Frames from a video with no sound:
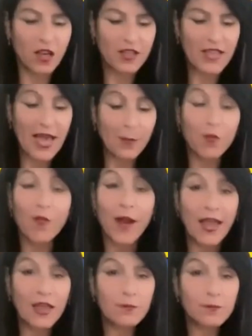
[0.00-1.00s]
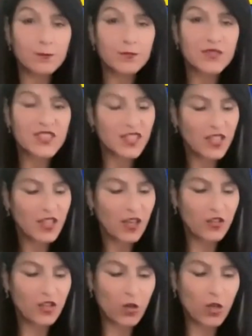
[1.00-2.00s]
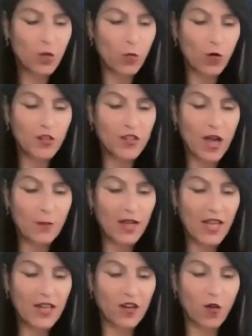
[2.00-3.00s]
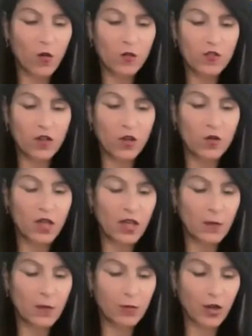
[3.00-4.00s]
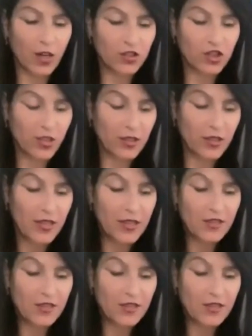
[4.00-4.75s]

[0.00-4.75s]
Cabaret, a Tony Award nominated also production.